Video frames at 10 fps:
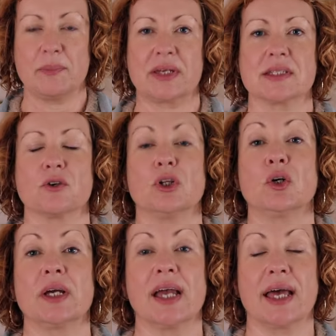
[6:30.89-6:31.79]
because they're
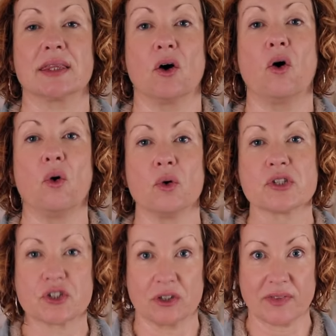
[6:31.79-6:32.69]
looking at the whole
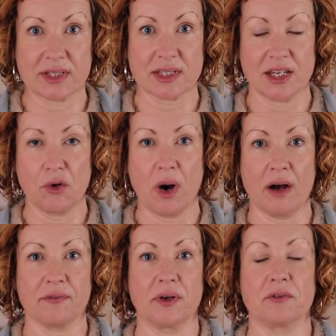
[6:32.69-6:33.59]
service that you
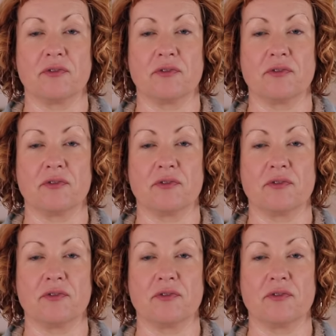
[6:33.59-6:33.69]
offer,